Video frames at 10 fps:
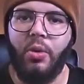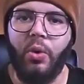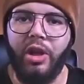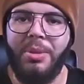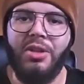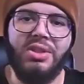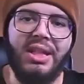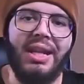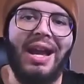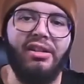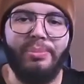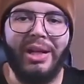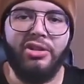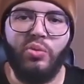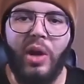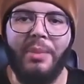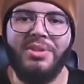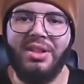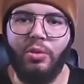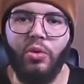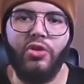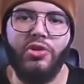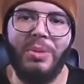we're going to be using out of bounds swaps in order to